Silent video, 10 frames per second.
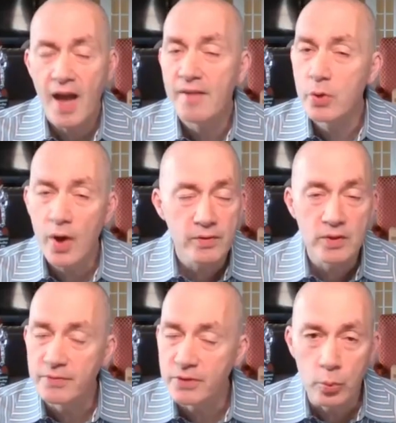have you
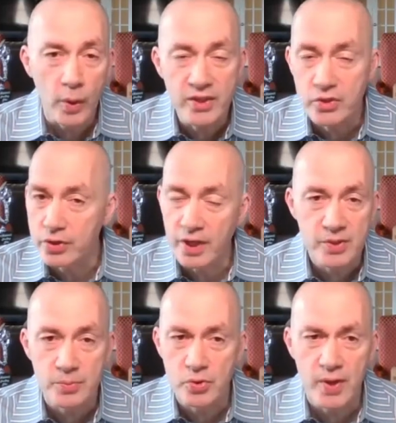ever lifted weights or
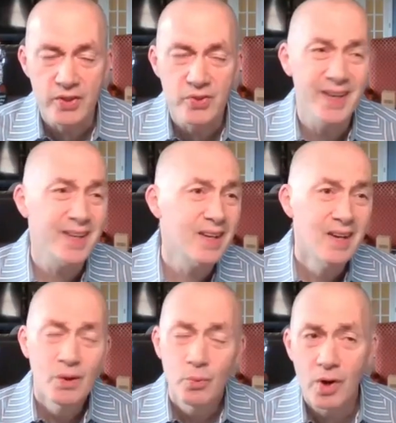done some strength training?
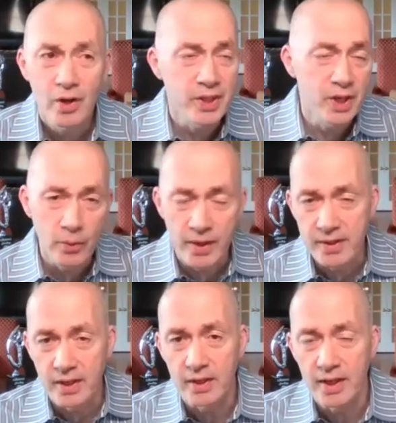Well, you know,
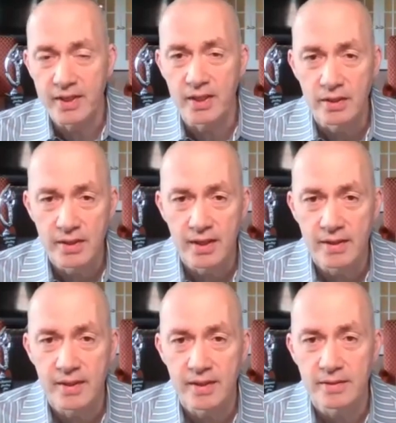at the at the
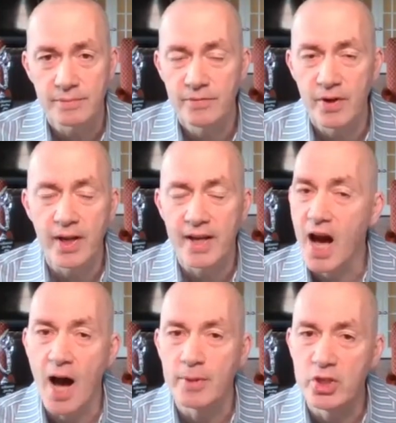at the very
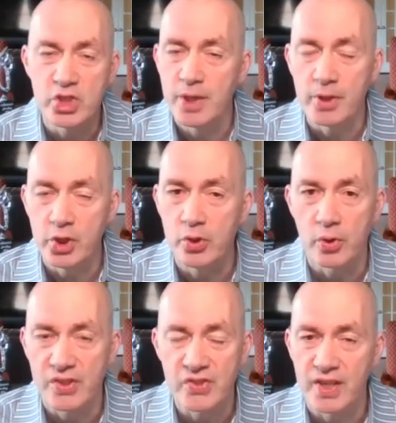common gym in New
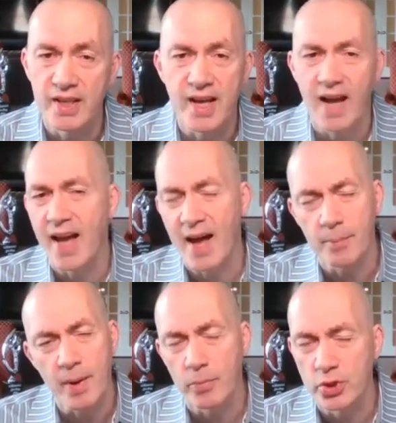York City, I
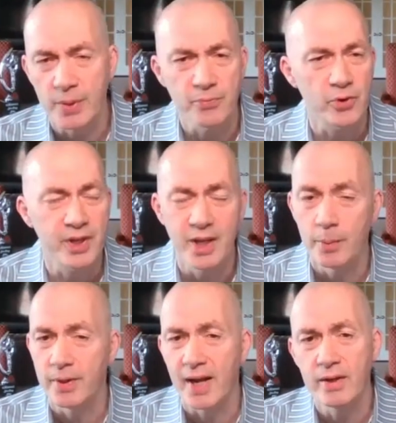had a membership for a
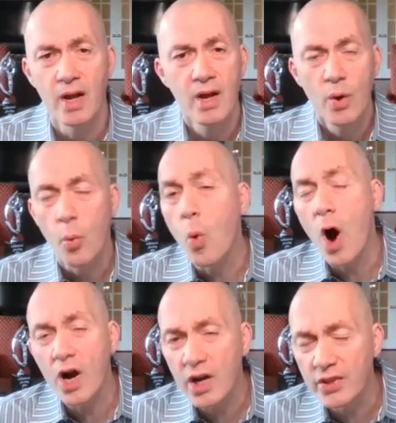year, but I'd
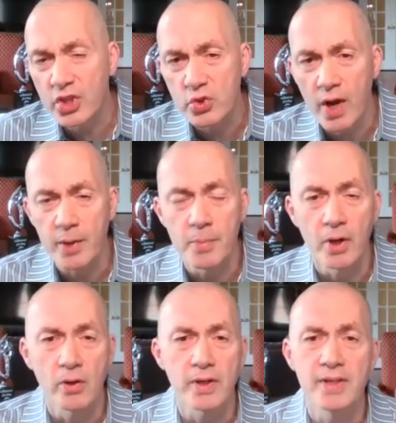walk on the
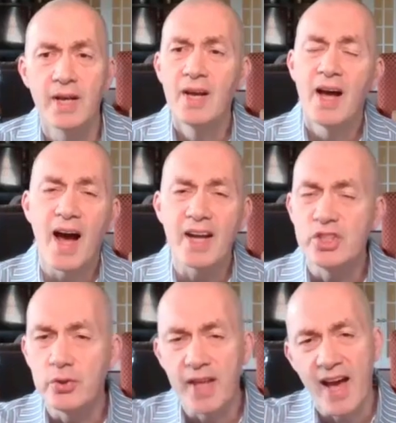treadmill and I
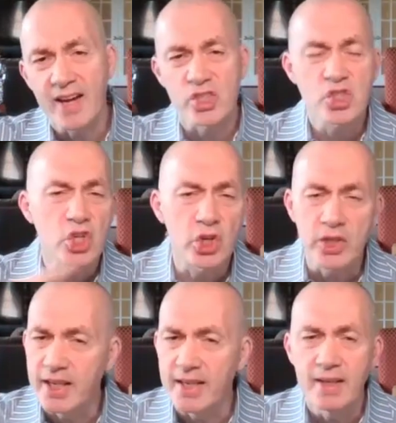did. They had a
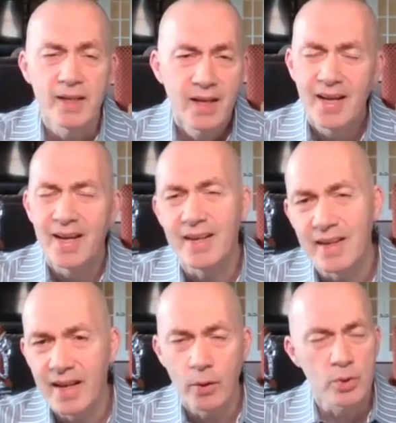circuit,
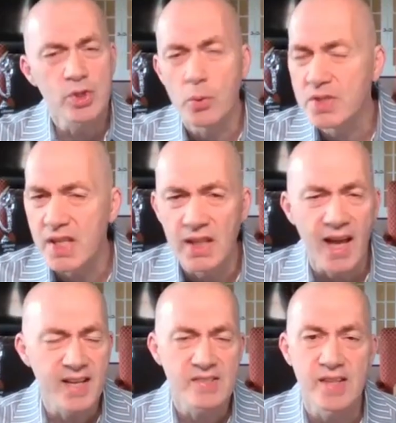and it was always the
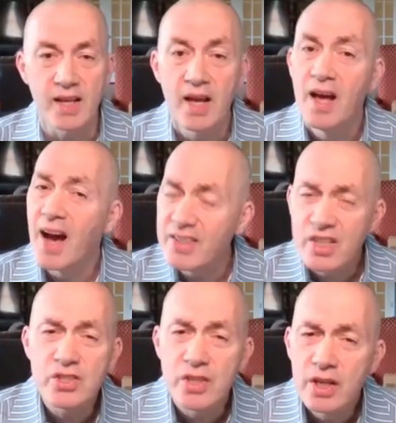lightest thing. I
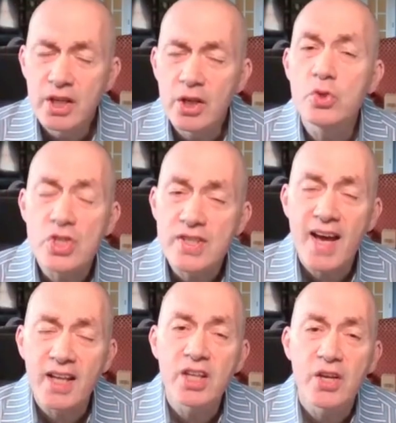said, you know,
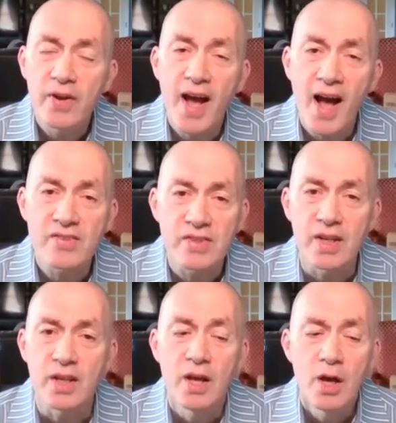just out of
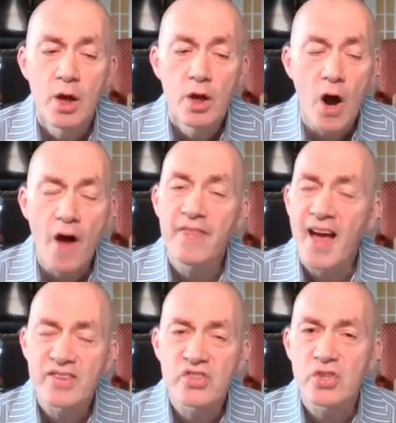curiosity,
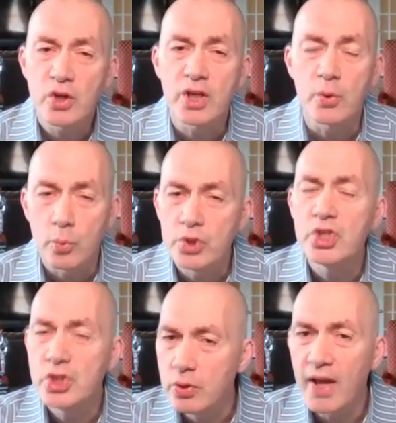on that circuit,
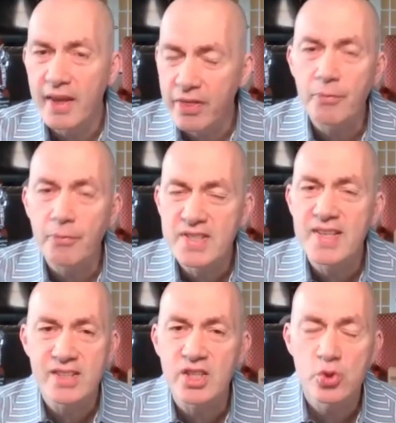would you do like three
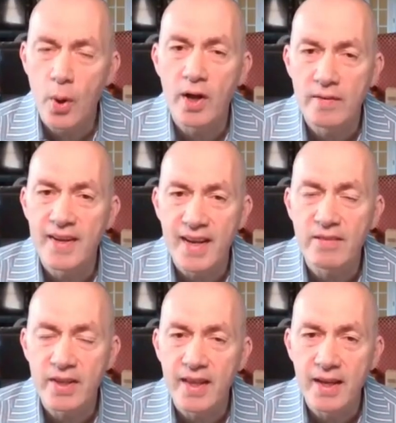sets of twelve on
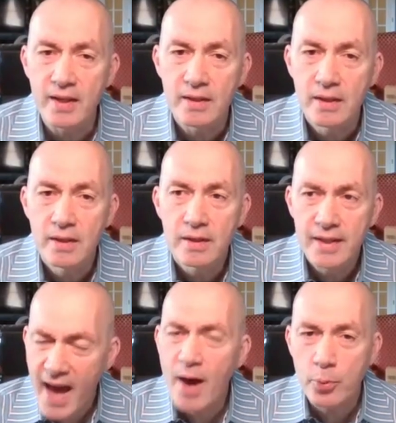everything?
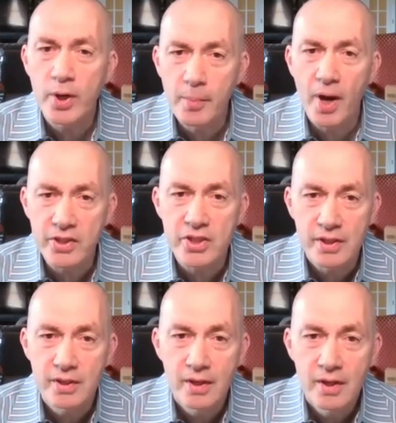Yeah, pretty much.